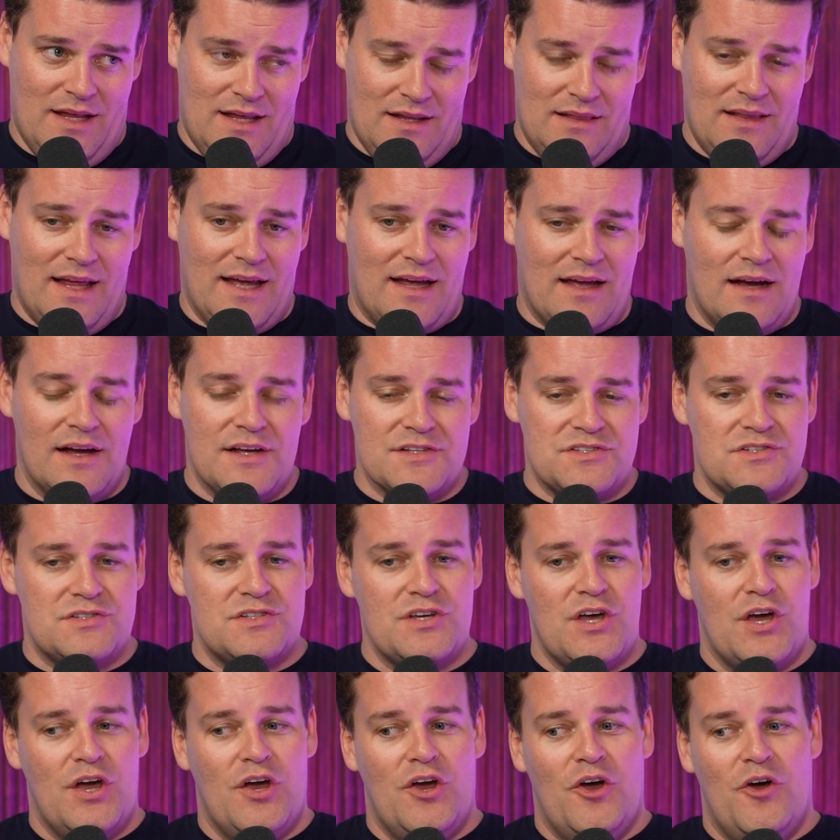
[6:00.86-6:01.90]
like us.
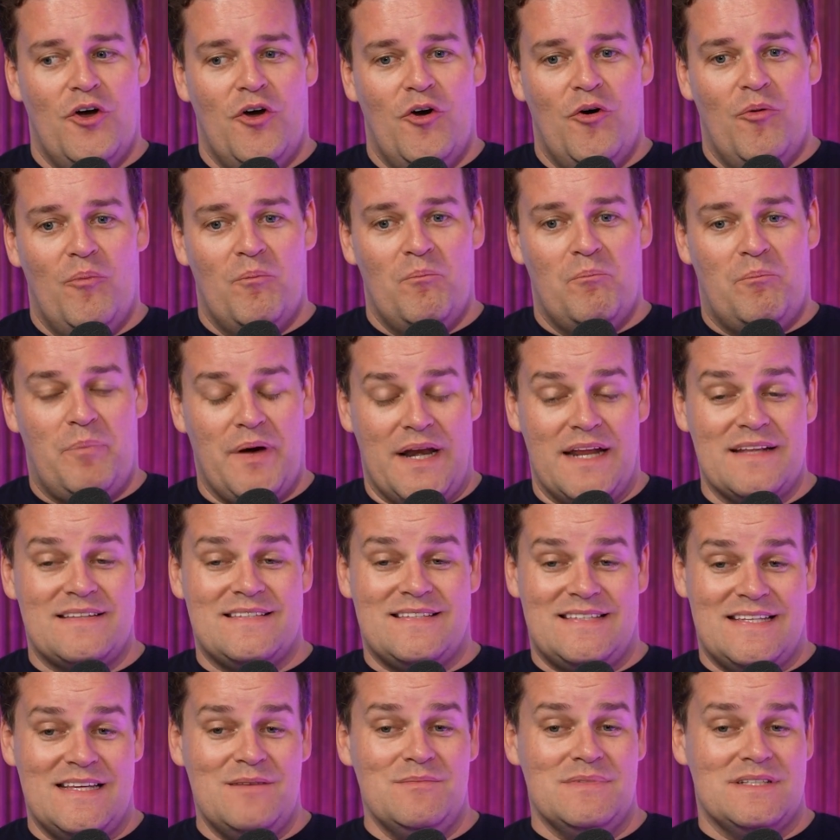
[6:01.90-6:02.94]
But it
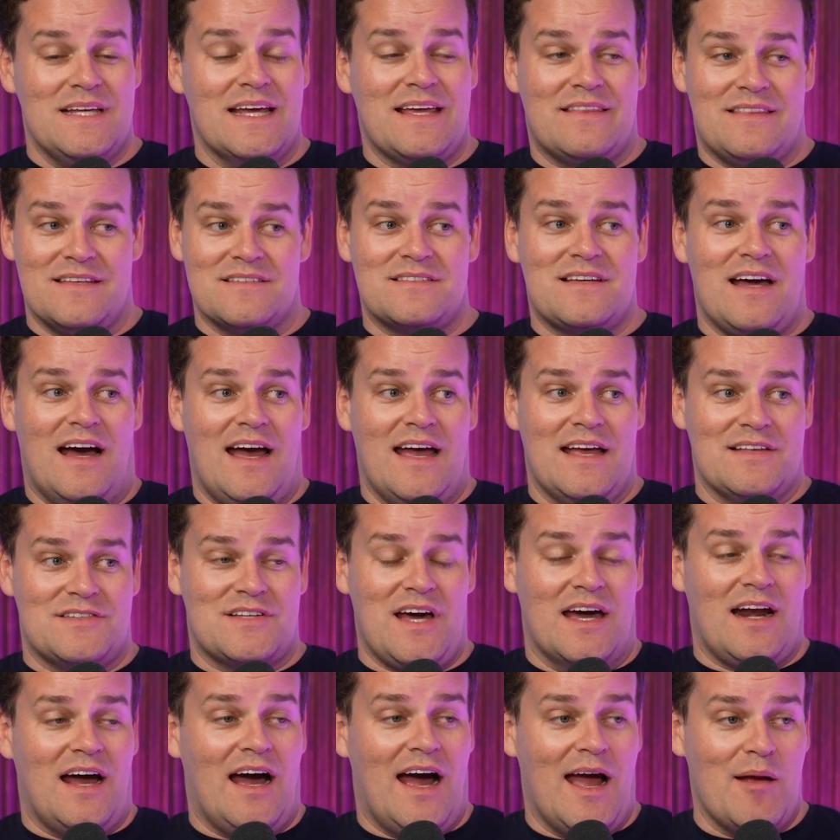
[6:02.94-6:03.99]
seems like this guy has
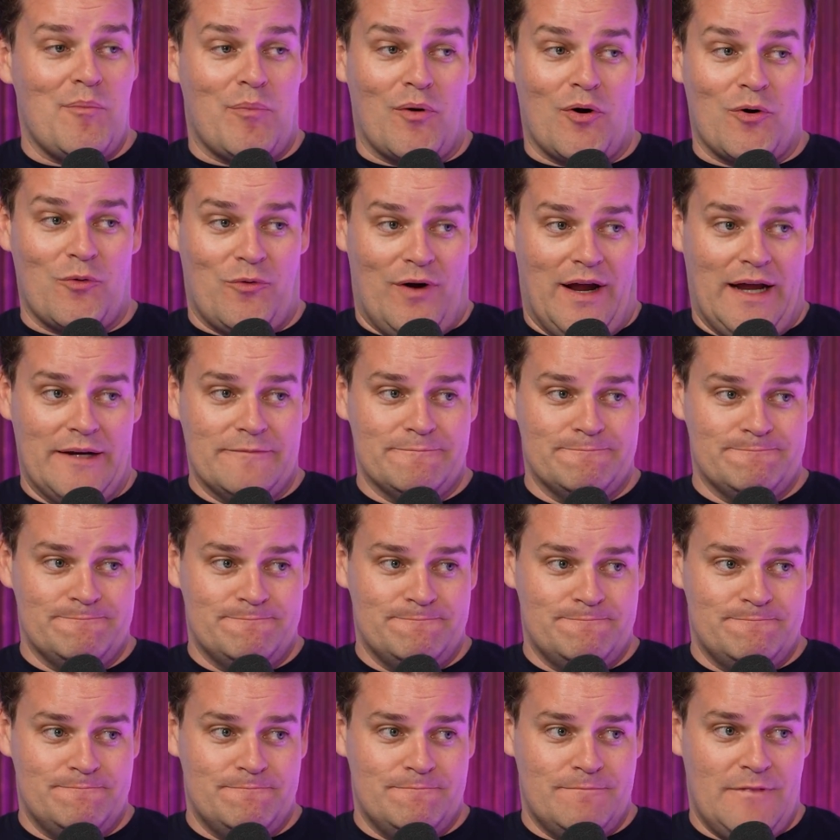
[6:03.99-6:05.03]
got a high burn rate.
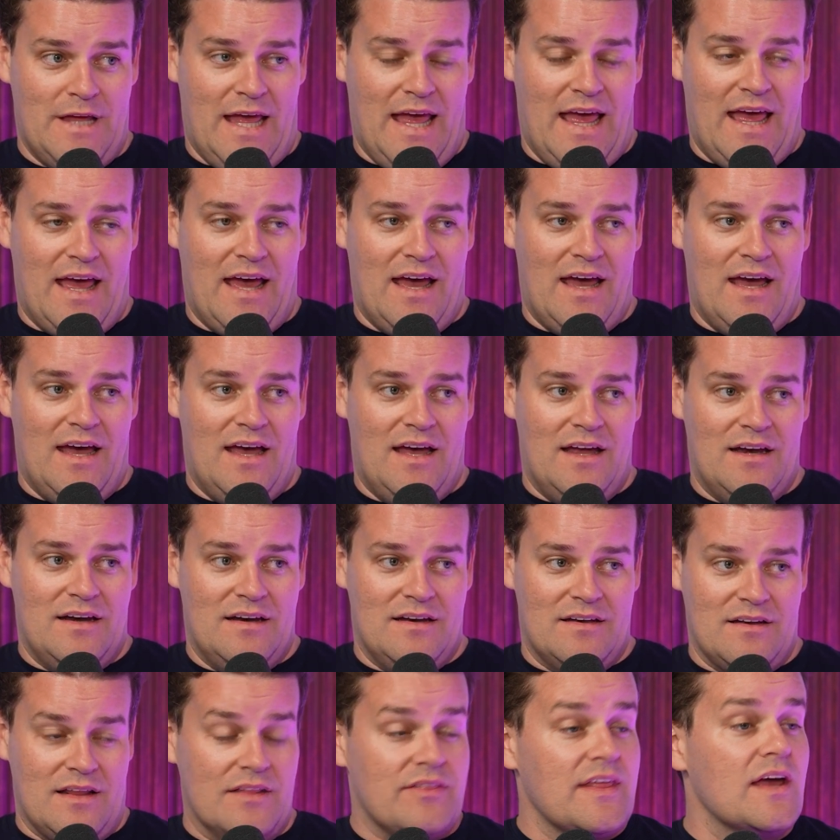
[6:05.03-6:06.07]

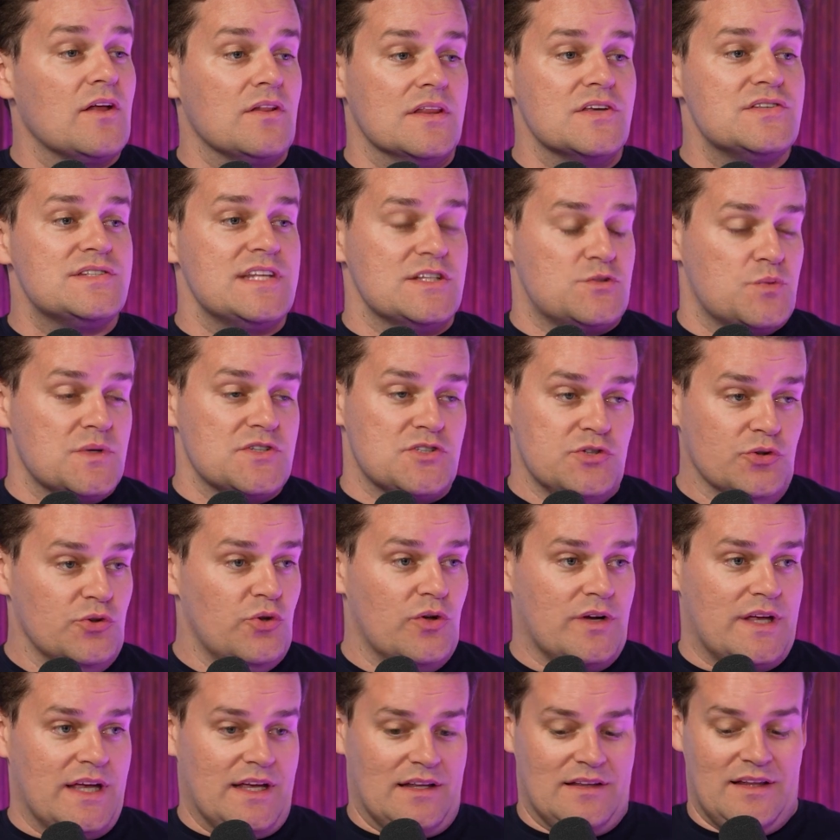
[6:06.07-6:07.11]
And at least that's what it's
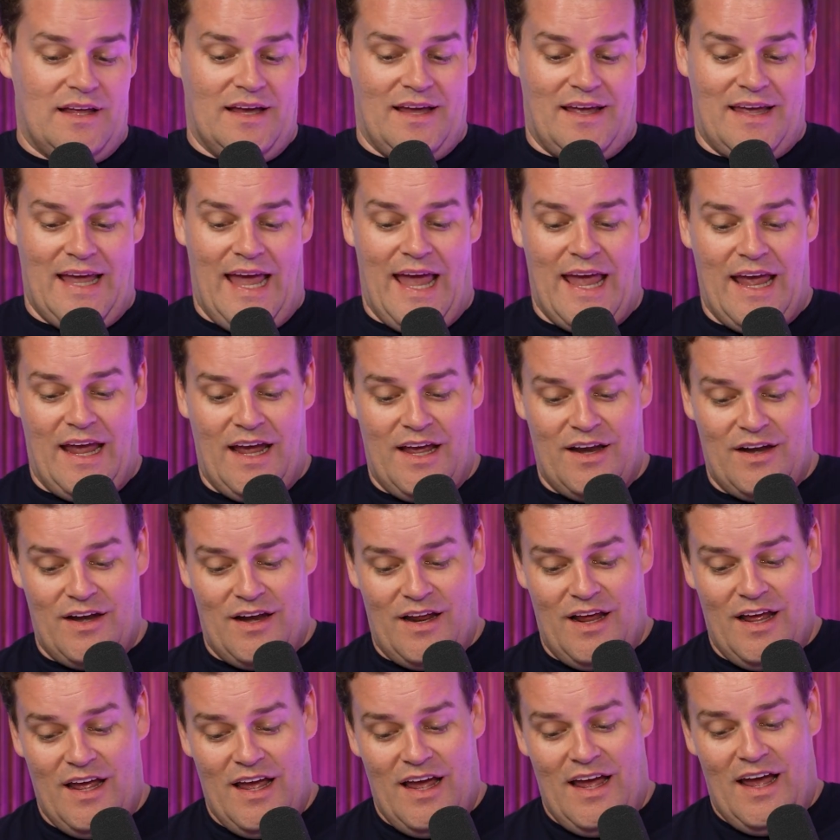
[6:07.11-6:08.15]
looking like. And
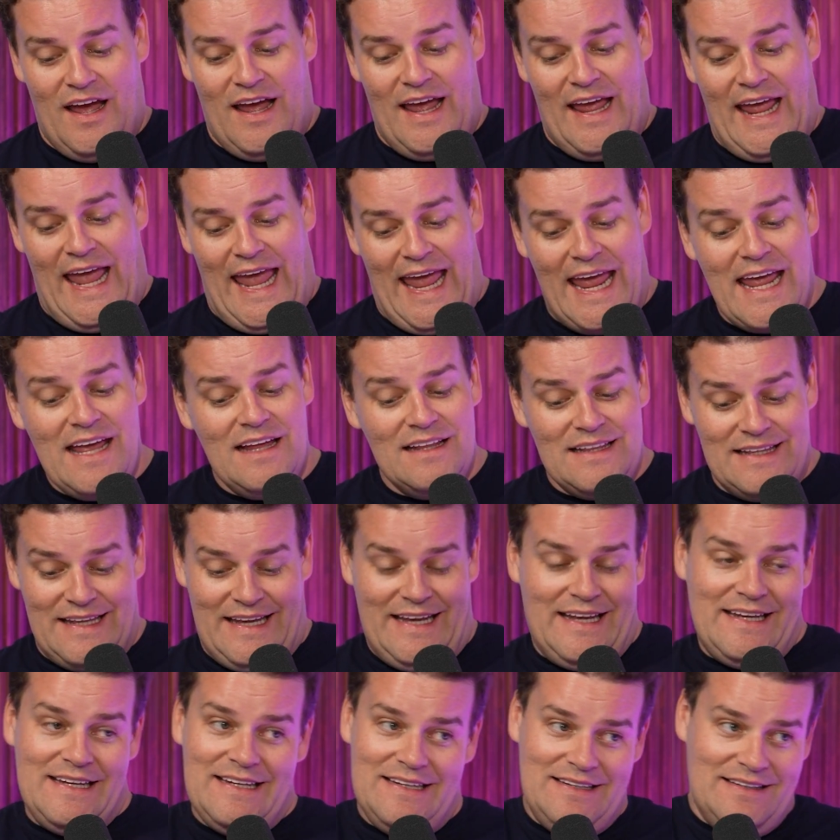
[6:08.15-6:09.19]

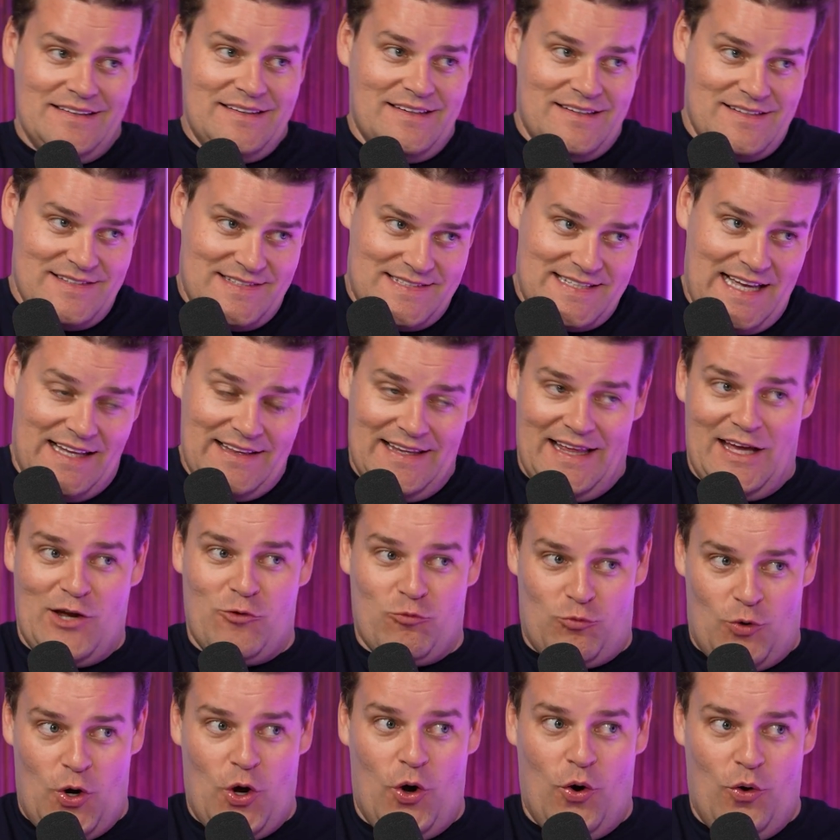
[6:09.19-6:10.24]
Haley
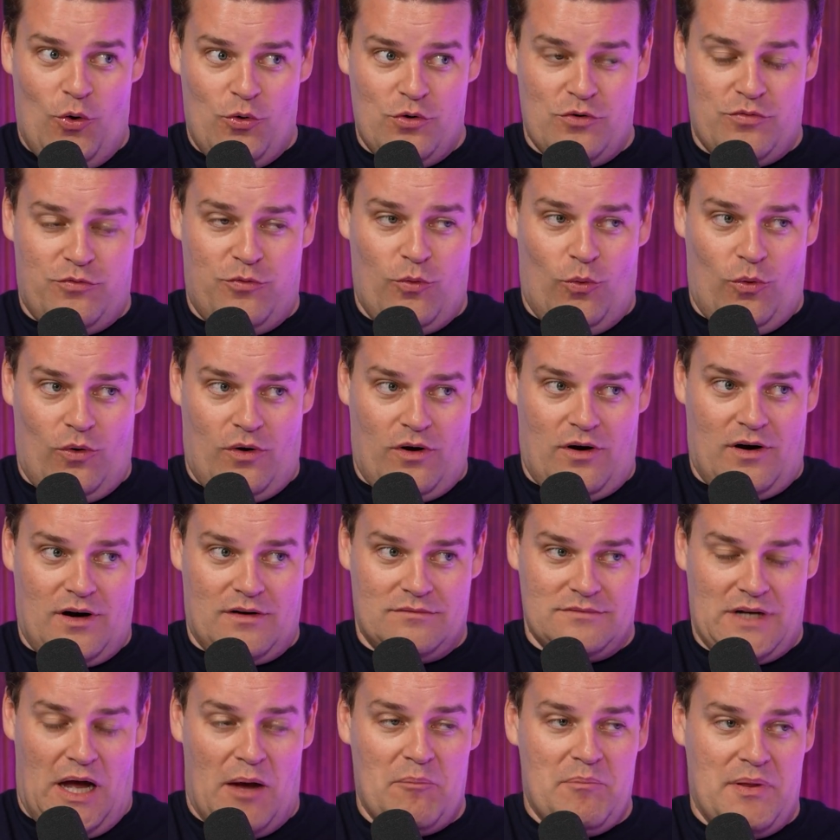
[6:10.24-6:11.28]
selling Rode
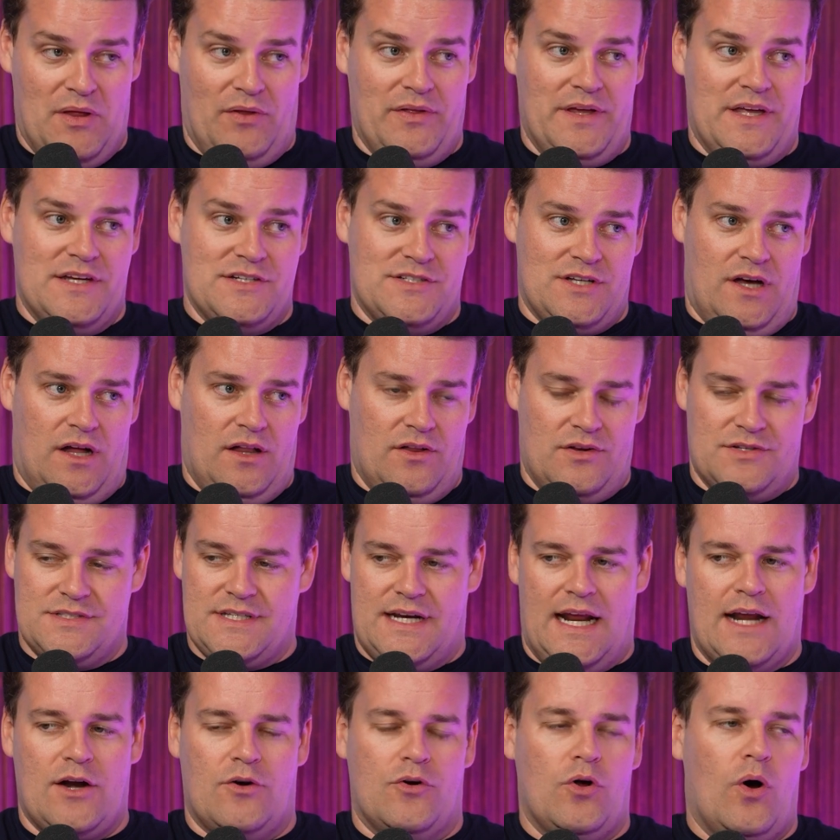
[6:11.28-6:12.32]
for $1 billion,
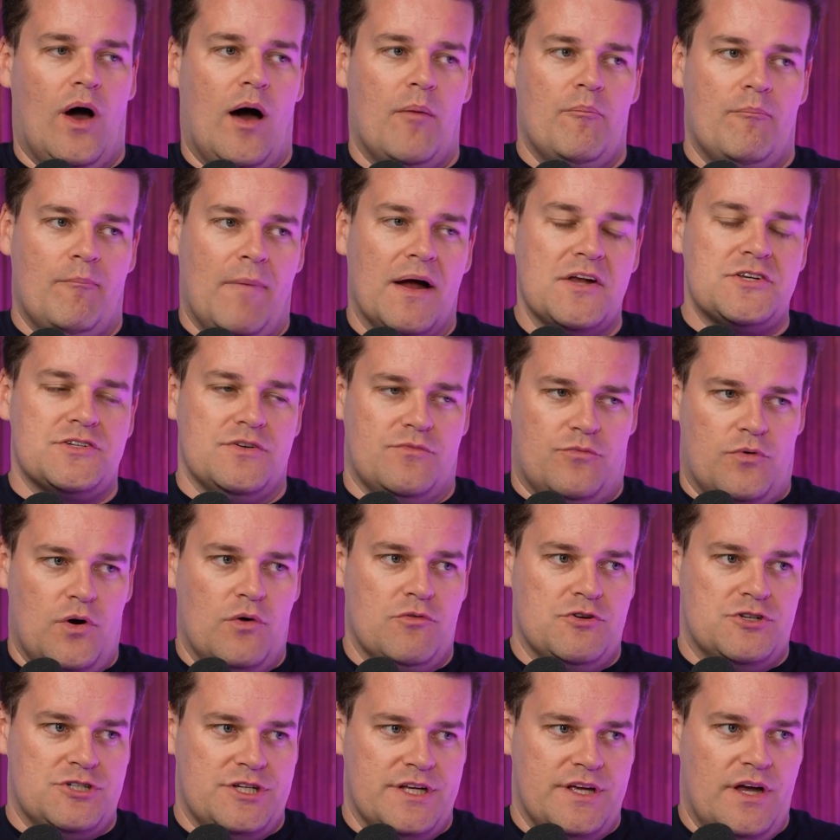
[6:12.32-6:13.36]
and I don't know how much of
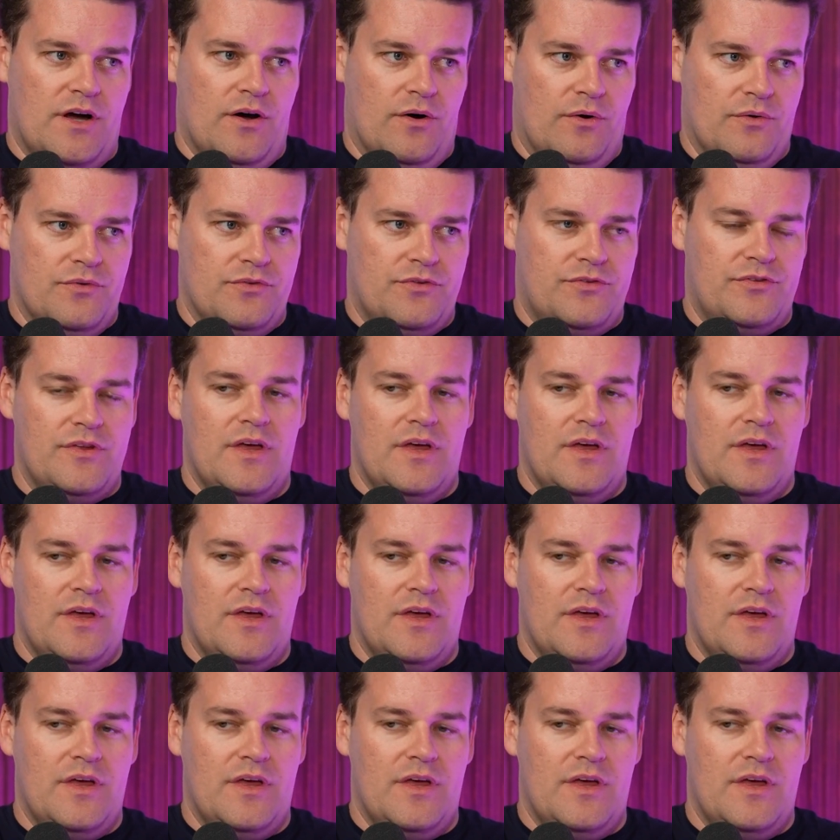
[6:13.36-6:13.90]
Rode she owns,